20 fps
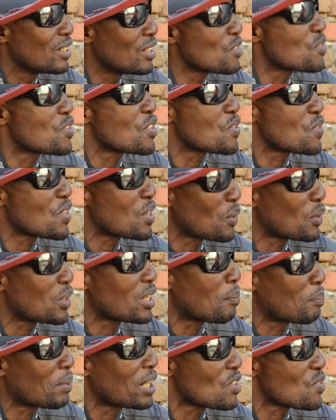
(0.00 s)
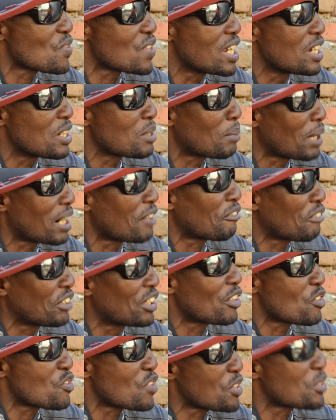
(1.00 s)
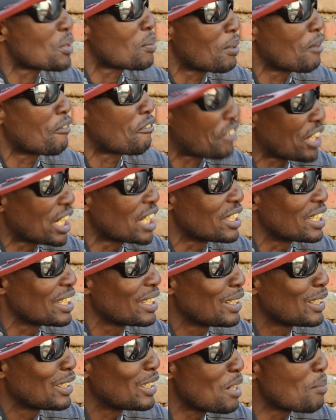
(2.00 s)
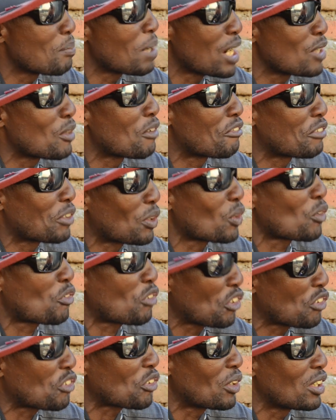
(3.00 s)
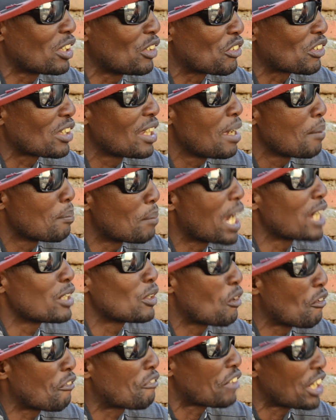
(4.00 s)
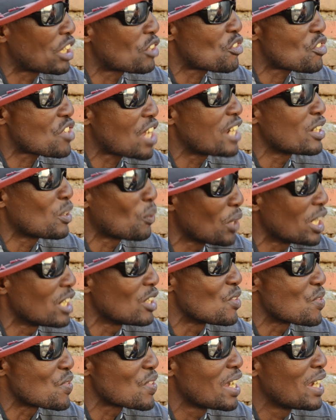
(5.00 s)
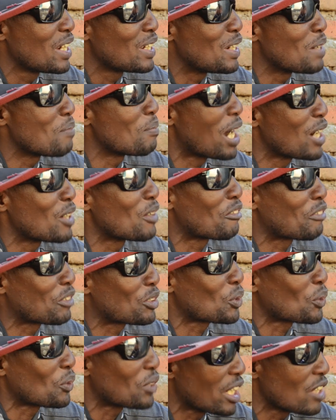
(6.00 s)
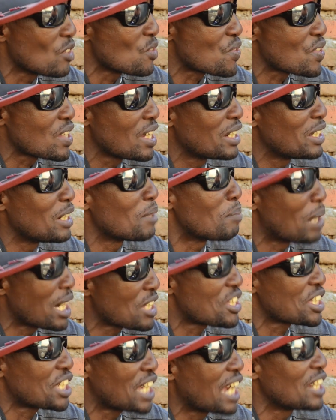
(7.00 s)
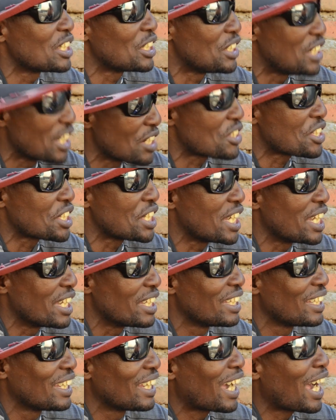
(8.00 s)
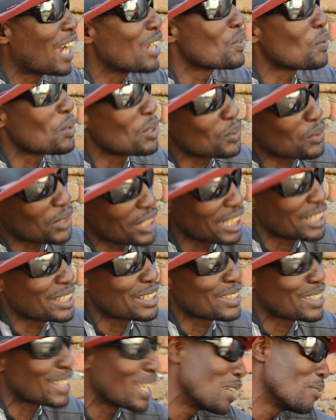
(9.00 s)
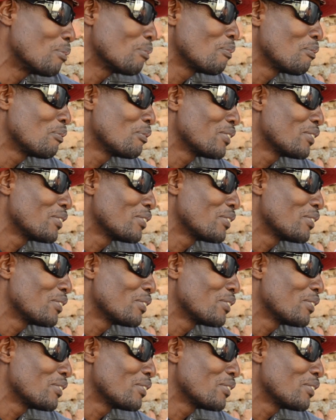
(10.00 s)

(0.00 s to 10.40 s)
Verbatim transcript: This is Ruda President Barafinda Sekikubo Fred, the man of all seasons, man who fights and wins, the man of two days, the best and the death day. I will kick them